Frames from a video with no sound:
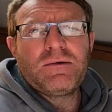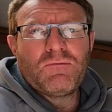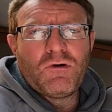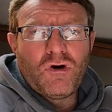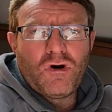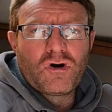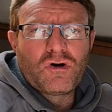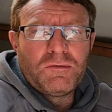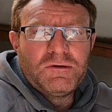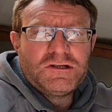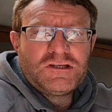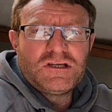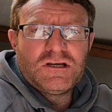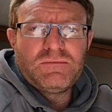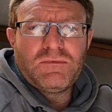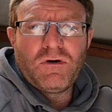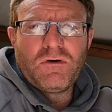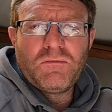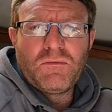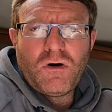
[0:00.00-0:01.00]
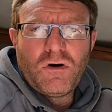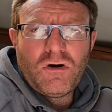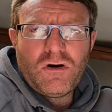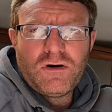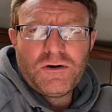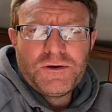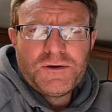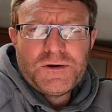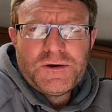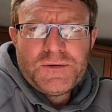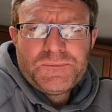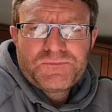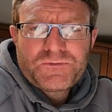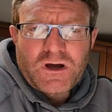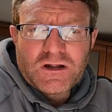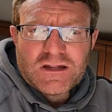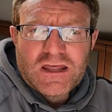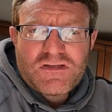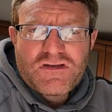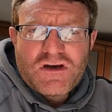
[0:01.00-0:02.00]
you're more coming to more
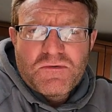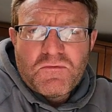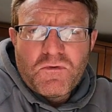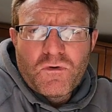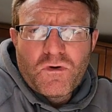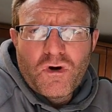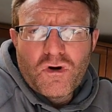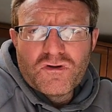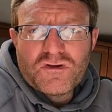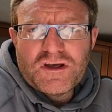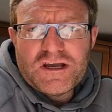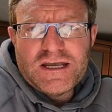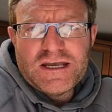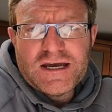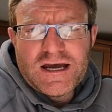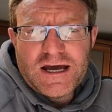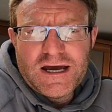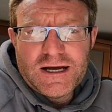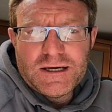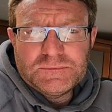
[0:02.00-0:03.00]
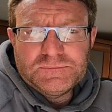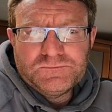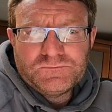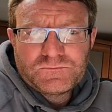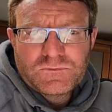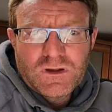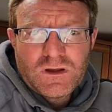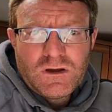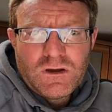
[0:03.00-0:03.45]
Lytham, where all the